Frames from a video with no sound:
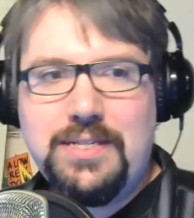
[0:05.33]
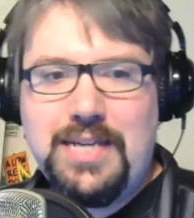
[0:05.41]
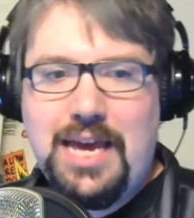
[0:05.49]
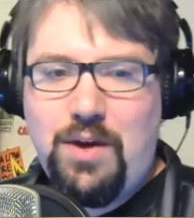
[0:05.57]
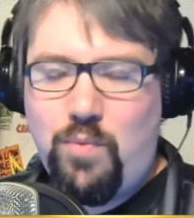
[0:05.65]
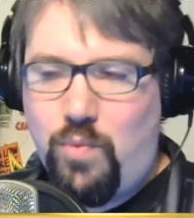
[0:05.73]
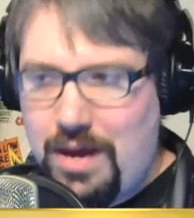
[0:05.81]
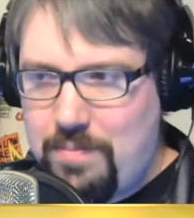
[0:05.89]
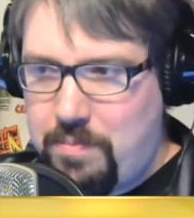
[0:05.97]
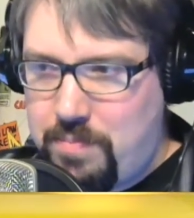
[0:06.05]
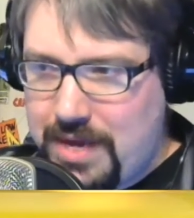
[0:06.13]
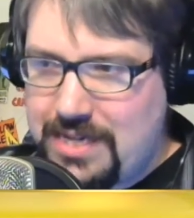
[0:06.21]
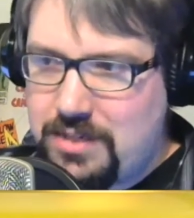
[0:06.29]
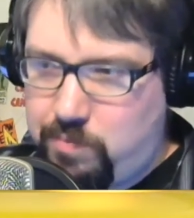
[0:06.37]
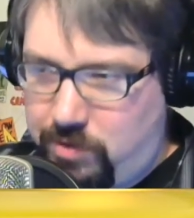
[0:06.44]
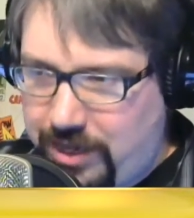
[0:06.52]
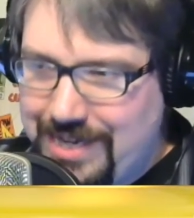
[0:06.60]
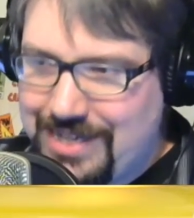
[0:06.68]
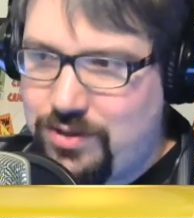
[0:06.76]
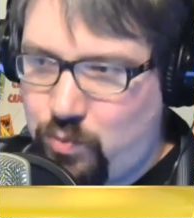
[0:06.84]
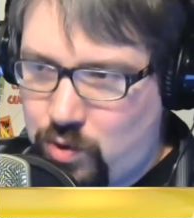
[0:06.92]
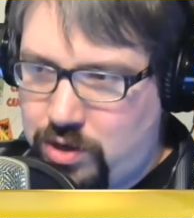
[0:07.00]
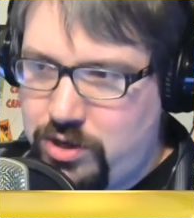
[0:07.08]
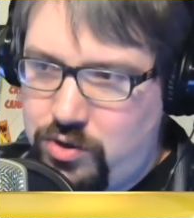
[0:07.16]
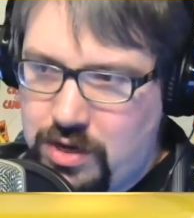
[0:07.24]
is a web-based place
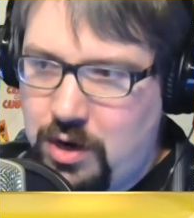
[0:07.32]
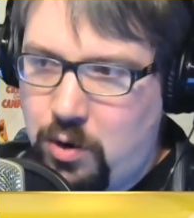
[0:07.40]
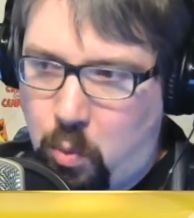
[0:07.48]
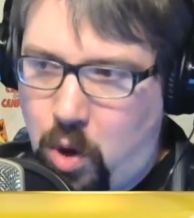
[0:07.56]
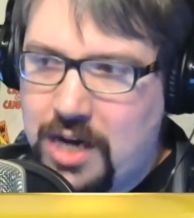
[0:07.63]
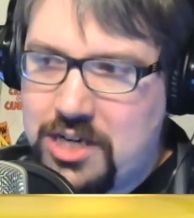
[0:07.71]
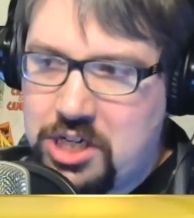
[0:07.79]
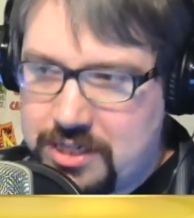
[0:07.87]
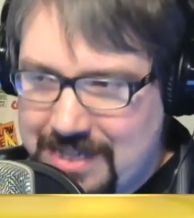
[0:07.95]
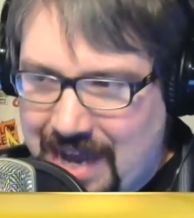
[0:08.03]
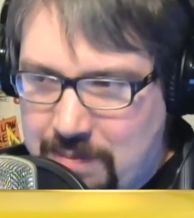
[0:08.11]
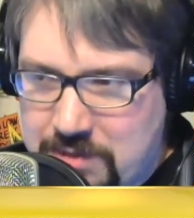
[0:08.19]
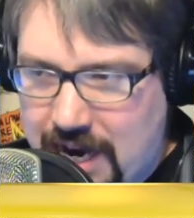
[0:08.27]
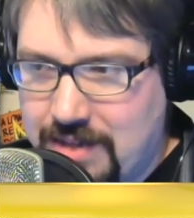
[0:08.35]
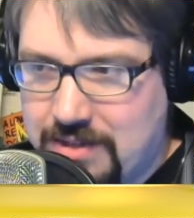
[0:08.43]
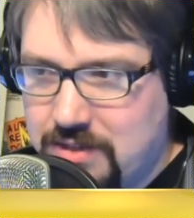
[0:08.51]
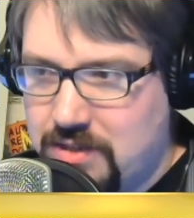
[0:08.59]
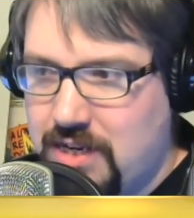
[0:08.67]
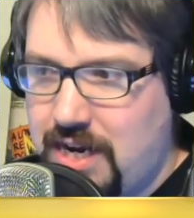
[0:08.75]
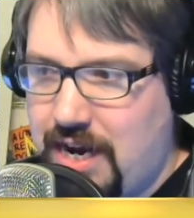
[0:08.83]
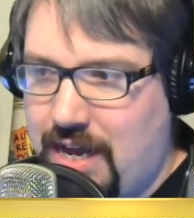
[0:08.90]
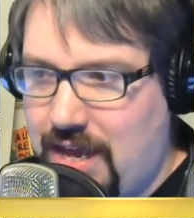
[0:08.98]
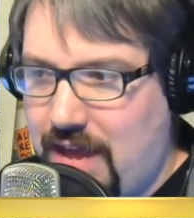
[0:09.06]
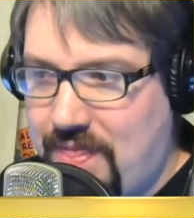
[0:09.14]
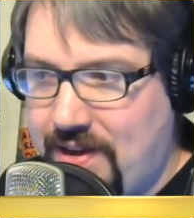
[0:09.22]
where you can watch Snapchats.
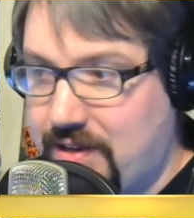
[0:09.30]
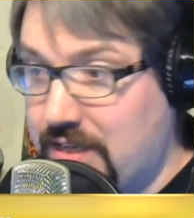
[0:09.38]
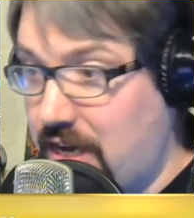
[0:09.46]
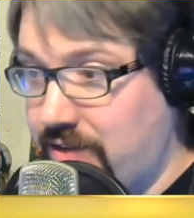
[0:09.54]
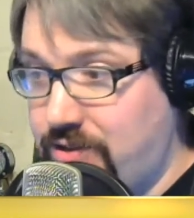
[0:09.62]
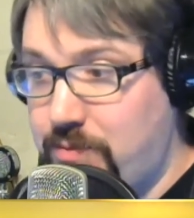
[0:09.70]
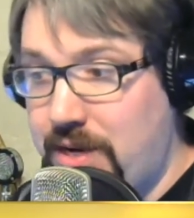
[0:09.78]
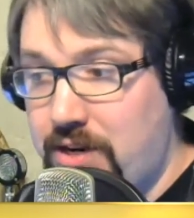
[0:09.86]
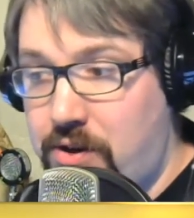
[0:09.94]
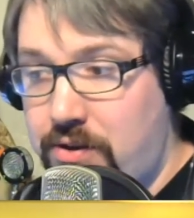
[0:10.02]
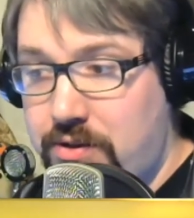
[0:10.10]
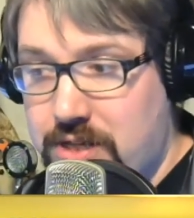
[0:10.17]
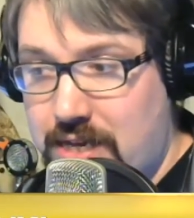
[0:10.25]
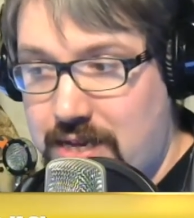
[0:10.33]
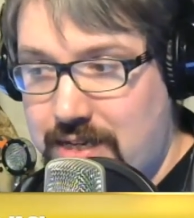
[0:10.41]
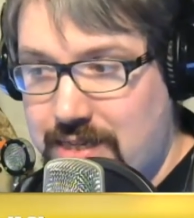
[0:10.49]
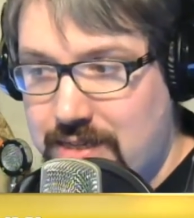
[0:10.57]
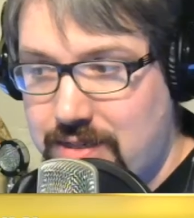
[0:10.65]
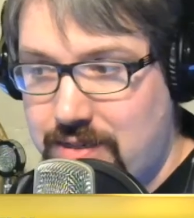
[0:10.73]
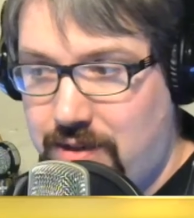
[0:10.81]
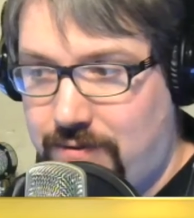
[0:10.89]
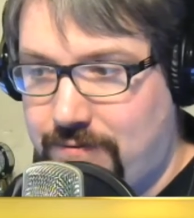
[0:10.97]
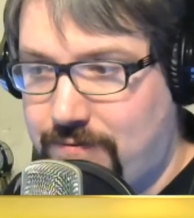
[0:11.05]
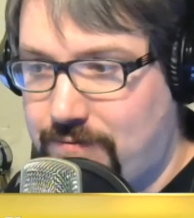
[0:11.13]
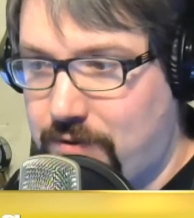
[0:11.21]
And I think, uh, to my knowledge, I think this is the
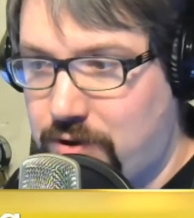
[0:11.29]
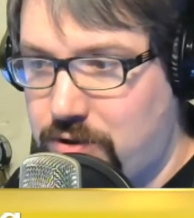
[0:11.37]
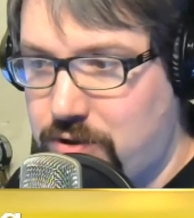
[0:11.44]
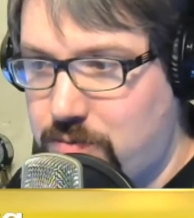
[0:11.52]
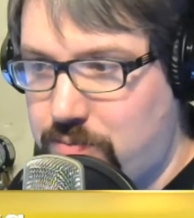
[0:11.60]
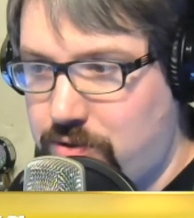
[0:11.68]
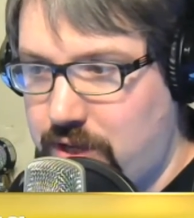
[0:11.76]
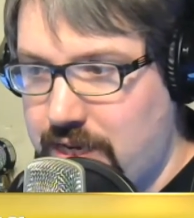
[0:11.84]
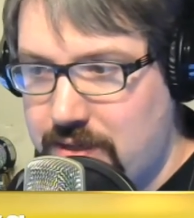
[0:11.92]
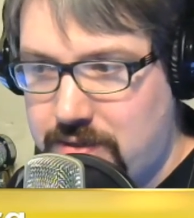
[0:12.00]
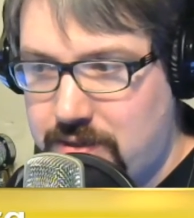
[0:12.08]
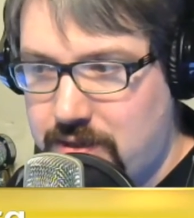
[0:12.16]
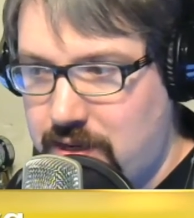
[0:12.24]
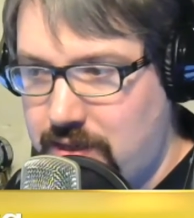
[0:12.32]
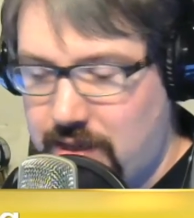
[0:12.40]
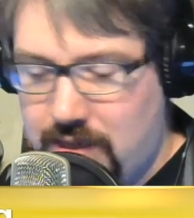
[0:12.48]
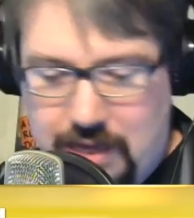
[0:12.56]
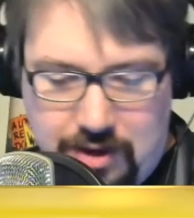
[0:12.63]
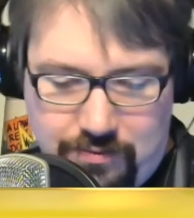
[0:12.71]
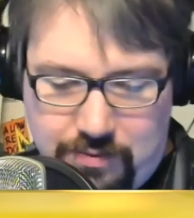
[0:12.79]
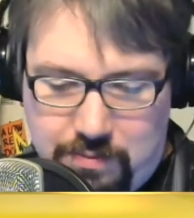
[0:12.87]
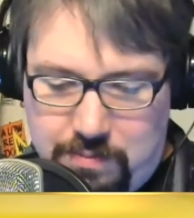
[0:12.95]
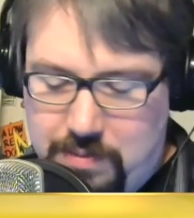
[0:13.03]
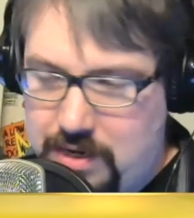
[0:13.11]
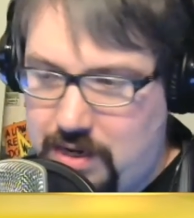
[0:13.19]
first place they've
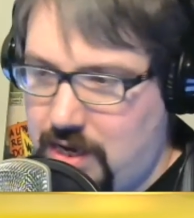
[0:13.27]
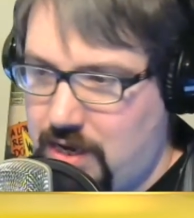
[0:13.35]
been